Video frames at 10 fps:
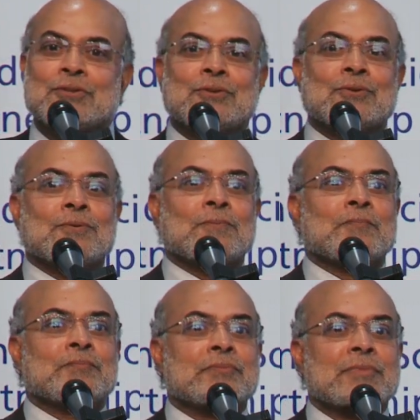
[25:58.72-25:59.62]
to you
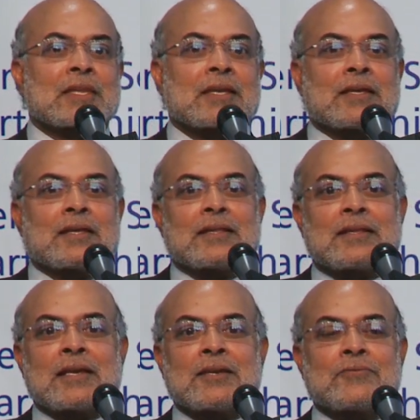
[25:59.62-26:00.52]

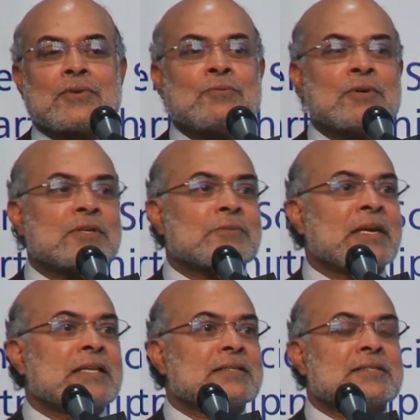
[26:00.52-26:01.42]
that if you want to
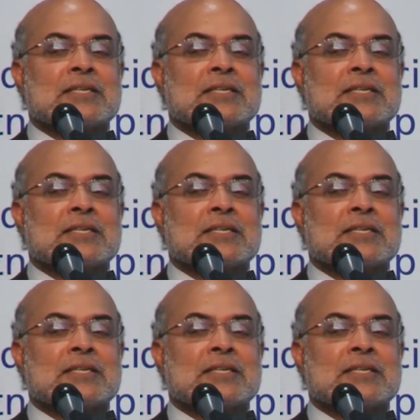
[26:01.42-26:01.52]
make this